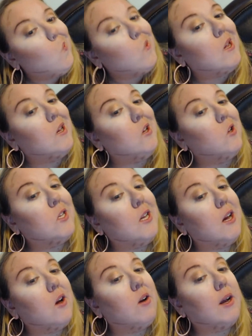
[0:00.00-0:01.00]
And you see
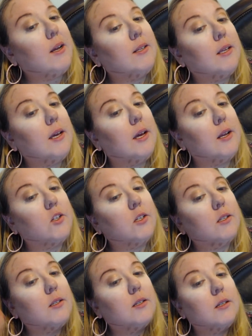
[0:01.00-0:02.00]
how nicely it
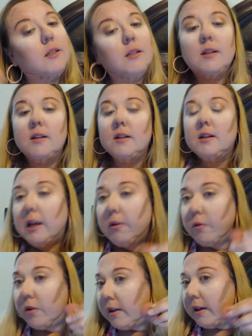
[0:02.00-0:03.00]

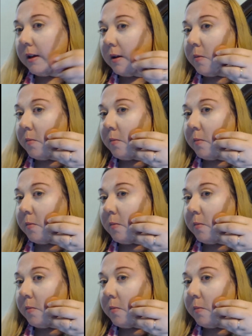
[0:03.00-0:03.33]
really